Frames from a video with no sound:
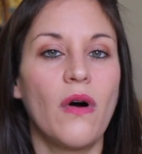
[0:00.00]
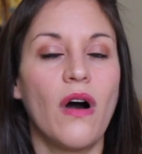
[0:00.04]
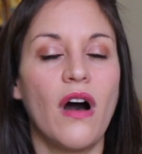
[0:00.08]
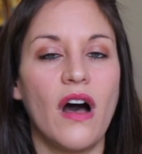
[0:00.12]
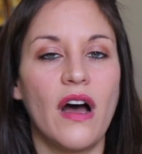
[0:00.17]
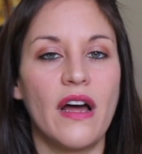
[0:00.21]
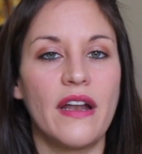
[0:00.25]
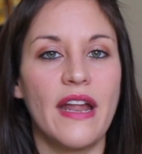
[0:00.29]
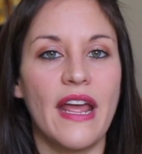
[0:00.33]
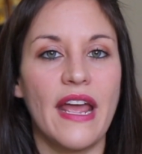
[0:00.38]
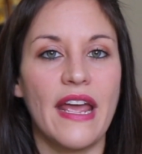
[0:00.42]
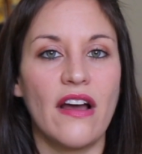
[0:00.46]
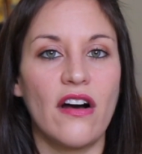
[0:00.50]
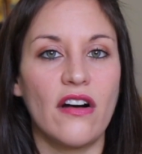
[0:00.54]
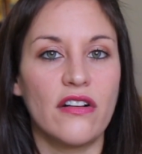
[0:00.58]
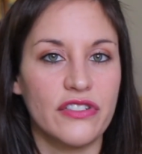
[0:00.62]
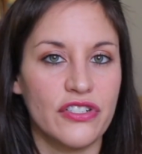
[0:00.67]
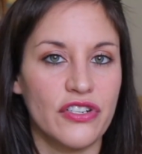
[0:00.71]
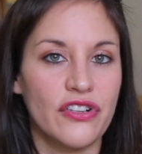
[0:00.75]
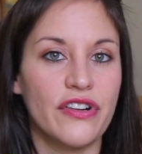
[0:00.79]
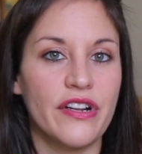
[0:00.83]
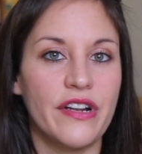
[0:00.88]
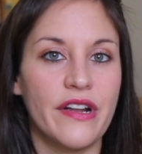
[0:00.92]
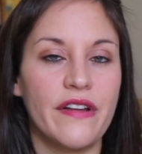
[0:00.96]
on a
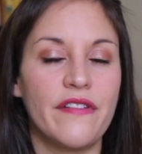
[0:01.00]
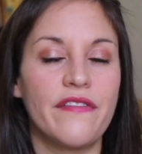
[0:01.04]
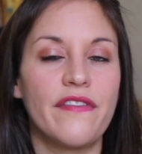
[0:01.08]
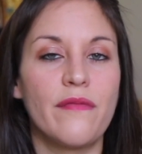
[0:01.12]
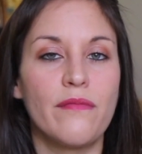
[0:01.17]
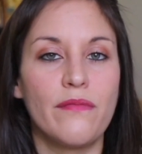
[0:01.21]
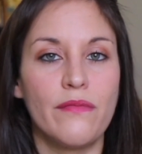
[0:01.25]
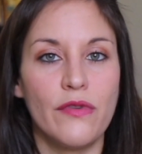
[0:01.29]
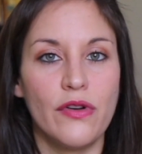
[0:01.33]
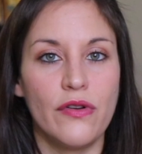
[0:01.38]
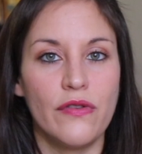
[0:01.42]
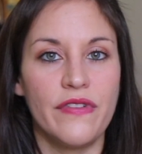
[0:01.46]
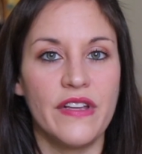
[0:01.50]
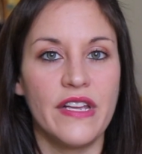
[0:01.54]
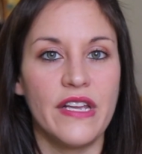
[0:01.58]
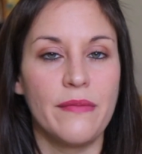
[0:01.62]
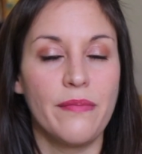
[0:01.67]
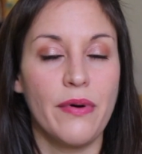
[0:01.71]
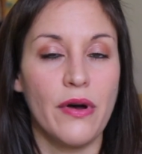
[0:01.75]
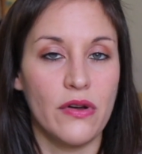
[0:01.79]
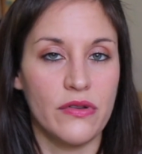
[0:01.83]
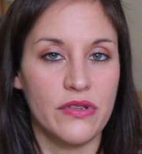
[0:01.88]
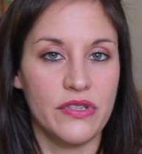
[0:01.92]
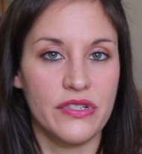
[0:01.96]
alternative movie
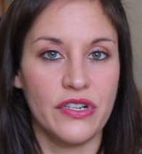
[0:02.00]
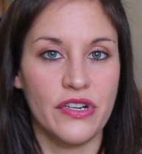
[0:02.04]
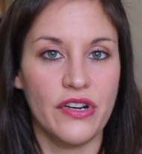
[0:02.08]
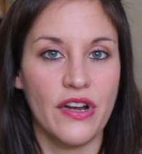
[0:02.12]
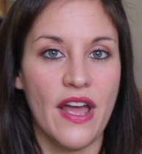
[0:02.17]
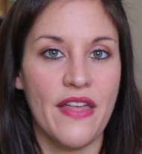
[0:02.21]
poster,